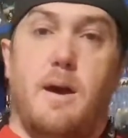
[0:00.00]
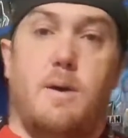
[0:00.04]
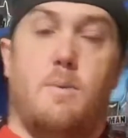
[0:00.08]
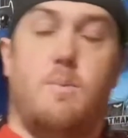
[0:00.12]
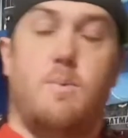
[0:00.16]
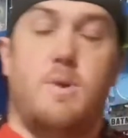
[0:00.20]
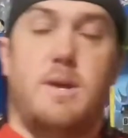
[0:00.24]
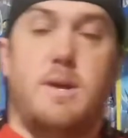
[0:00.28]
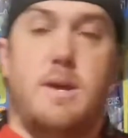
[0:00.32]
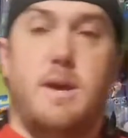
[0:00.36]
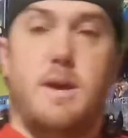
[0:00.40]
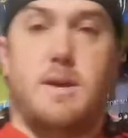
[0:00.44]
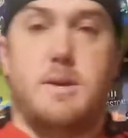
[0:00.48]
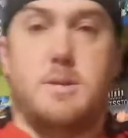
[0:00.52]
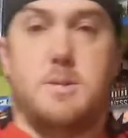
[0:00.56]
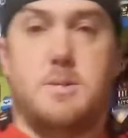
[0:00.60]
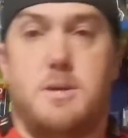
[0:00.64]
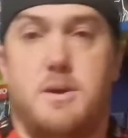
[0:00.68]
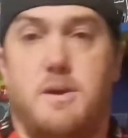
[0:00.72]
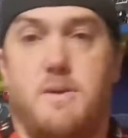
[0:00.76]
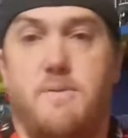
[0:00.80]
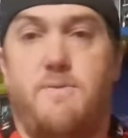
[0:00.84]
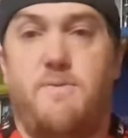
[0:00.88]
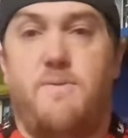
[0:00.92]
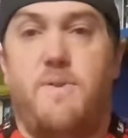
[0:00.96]
we hit
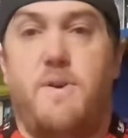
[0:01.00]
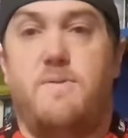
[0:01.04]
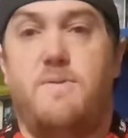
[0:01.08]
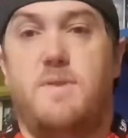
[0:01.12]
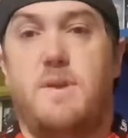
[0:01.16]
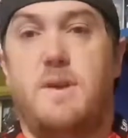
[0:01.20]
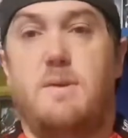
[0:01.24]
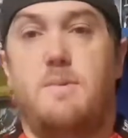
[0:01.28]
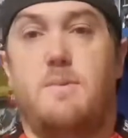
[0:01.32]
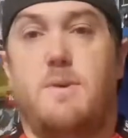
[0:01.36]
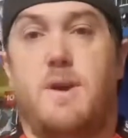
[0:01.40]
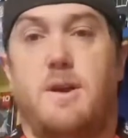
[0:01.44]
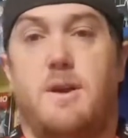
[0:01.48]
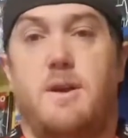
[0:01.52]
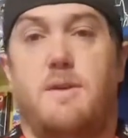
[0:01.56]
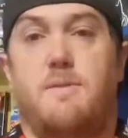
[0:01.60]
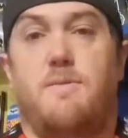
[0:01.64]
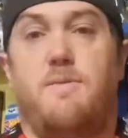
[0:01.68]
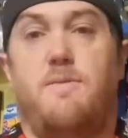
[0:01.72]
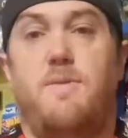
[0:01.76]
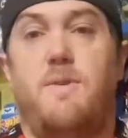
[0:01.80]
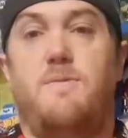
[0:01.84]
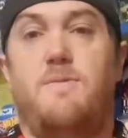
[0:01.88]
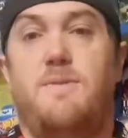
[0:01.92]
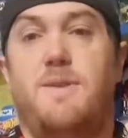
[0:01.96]
50. We're at
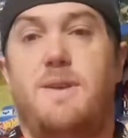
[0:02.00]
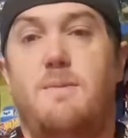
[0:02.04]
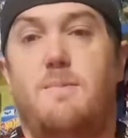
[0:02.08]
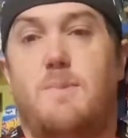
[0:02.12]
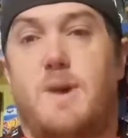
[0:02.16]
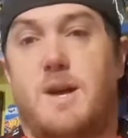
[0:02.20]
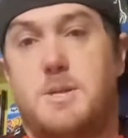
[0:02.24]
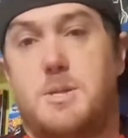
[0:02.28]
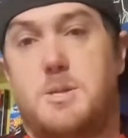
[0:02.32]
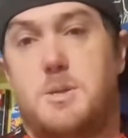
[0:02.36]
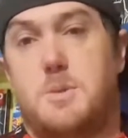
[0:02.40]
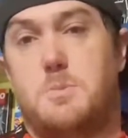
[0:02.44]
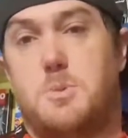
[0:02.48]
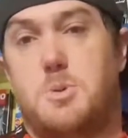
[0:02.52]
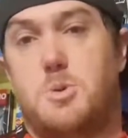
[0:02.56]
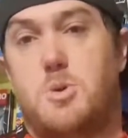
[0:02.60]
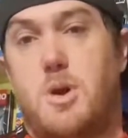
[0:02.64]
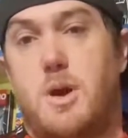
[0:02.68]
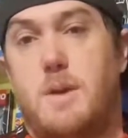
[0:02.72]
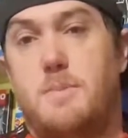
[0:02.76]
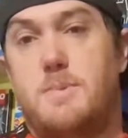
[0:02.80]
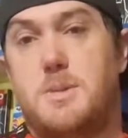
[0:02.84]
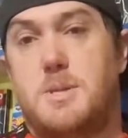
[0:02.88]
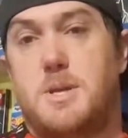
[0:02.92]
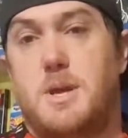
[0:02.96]
51
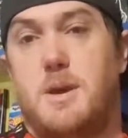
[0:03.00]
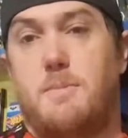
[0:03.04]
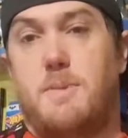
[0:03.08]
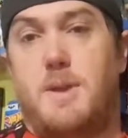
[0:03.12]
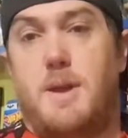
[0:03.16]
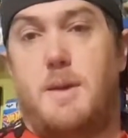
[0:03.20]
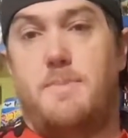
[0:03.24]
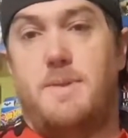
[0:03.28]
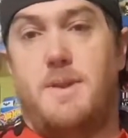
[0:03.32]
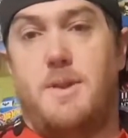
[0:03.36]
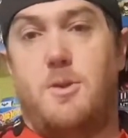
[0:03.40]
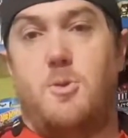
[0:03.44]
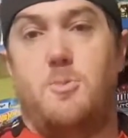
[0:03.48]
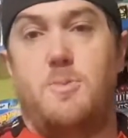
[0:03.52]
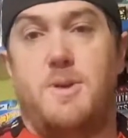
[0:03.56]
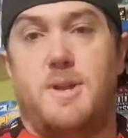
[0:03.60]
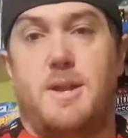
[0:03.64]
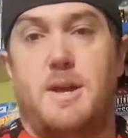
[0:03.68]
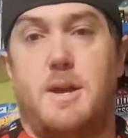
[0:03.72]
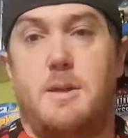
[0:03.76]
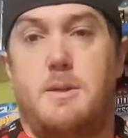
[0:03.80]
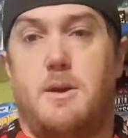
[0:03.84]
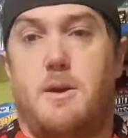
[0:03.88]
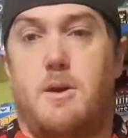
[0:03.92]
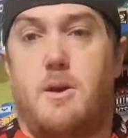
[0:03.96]
subscribers. Coming up a little bit
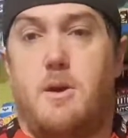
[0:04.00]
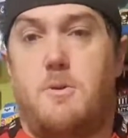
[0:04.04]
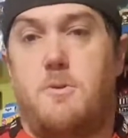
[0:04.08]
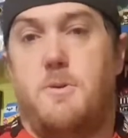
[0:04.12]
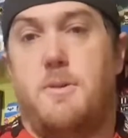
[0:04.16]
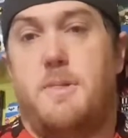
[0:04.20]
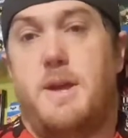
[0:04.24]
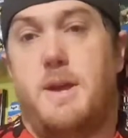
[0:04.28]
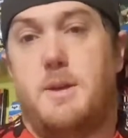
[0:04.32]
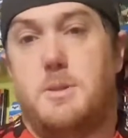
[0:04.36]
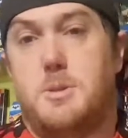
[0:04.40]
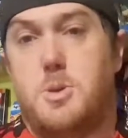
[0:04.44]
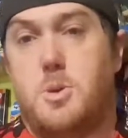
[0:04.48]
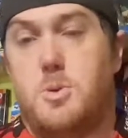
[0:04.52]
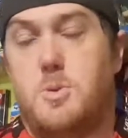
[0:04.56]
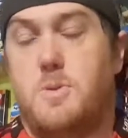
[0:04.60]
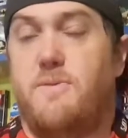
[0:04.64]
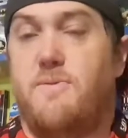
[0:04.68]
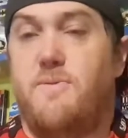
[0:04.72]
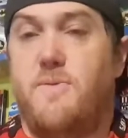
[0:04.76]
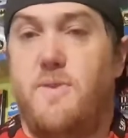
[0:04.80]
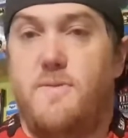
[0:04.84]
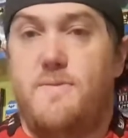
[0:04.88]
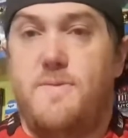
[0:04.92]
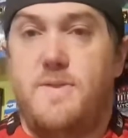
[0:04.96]
later, I'll announce who the
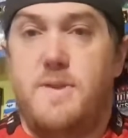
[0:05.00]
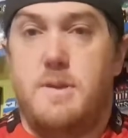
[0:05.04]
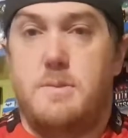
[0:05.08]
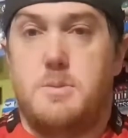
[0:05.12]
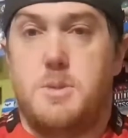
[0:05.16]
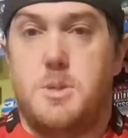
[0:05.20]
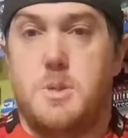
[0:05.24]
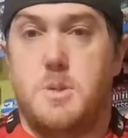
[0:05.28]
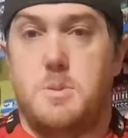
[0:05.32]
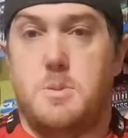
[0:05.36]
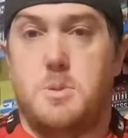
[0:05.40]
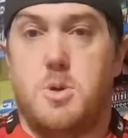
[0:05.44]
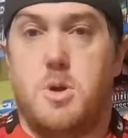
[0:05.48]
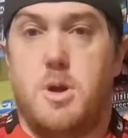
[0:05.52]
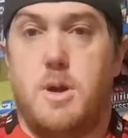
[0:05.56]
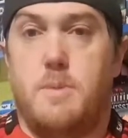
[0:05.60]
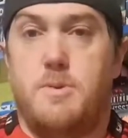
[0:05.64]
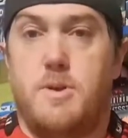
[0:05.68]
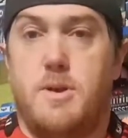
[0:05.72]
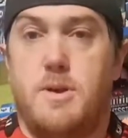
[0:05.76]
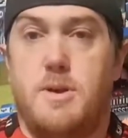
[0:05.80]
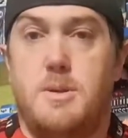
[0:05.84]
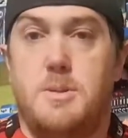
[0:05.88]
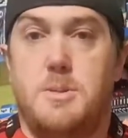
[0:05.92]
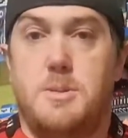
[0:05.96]
50th
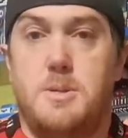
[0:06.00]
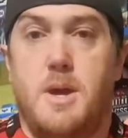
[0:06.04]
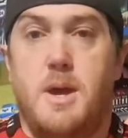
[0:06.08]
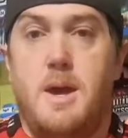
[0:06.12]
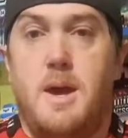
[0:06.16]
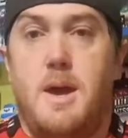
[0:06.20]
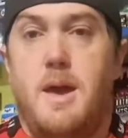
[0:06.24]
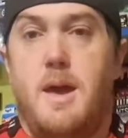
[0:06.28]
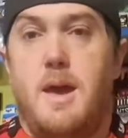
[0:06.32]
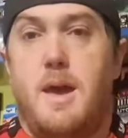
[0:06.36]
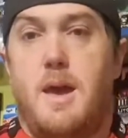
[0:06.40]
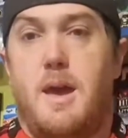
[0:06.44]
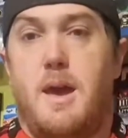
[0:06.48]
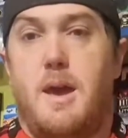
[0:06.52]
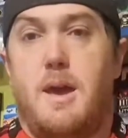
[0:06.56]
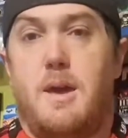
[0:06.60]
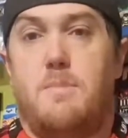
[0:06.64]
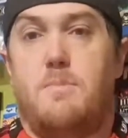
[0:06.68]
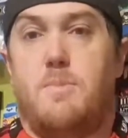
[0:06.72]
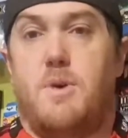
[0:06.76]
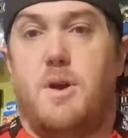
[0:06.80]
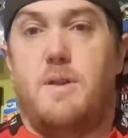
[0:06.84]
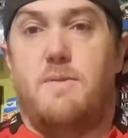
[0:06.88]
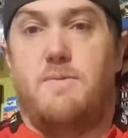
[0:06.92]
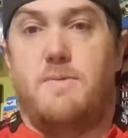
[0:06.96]
subscriber is,
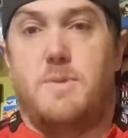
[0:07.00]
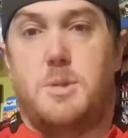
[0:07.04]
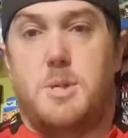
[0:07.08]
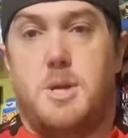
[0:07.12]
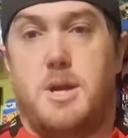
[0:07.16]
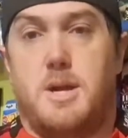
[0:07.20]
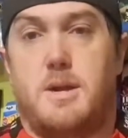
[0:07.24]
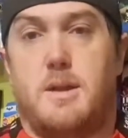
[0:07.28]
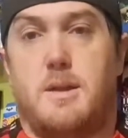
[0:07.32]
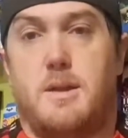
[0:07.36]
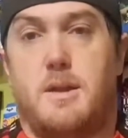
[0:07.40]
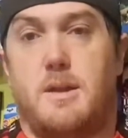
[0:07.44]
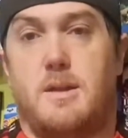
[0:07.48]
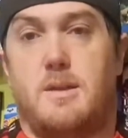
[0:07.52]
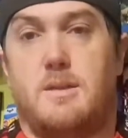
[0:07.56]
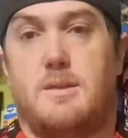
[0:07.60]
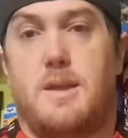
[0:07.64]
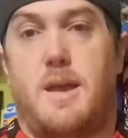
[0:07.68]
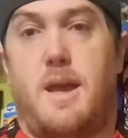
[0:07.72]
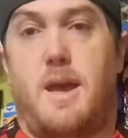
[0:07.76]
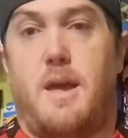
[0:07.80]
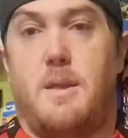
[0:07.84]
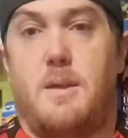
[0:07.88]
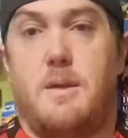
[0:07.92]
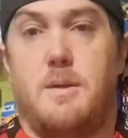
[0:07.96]
and might even chuck a link
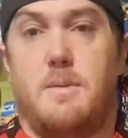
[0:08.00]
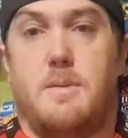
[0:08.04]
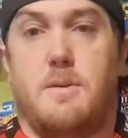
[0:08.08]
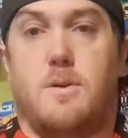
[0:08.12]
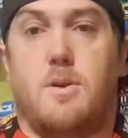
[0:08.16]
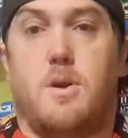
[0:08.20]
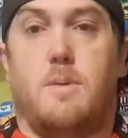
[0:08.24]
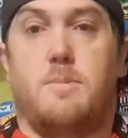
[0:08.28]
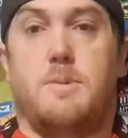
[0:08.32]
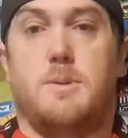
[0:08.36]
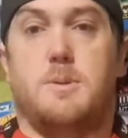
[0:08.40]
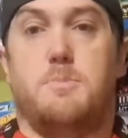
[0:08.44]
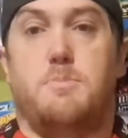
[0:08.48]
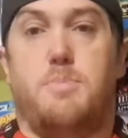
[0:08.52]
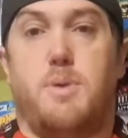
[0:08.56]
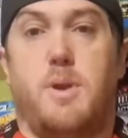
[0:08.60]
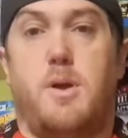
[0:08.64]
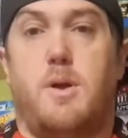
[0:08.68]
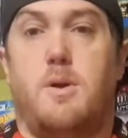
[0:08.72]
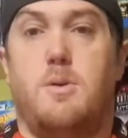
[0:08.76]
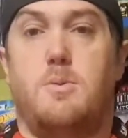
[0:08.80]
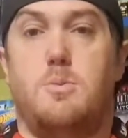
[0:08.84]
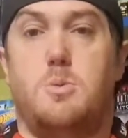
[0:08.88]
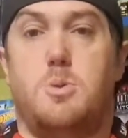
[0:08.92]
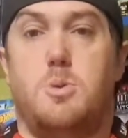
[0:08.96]
down in the comments
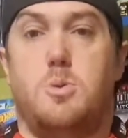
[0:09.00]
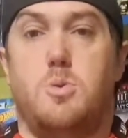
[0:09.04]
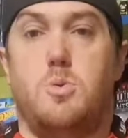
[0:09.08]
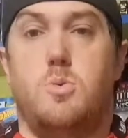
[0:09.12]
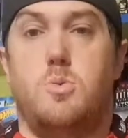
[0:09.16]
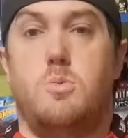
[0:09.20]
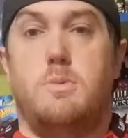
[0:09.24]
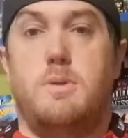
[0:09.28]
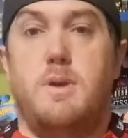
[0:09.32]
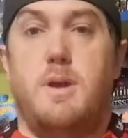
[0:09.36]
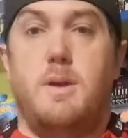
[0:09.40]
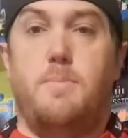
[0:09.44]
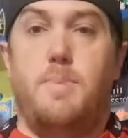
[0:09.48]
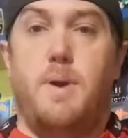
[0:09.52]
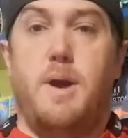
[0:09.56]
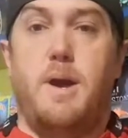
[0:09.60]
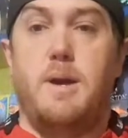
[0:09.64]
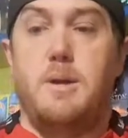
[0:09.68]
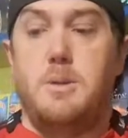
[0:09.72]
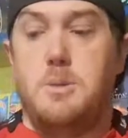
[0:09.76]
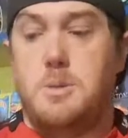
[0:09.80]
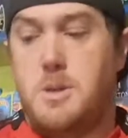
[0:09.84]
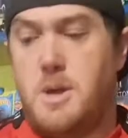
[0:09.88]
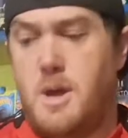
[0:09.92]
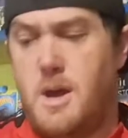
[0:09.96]
below to their
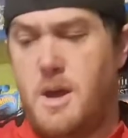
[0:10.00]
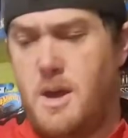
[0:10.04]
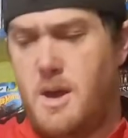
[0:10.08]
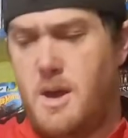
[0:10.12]
page.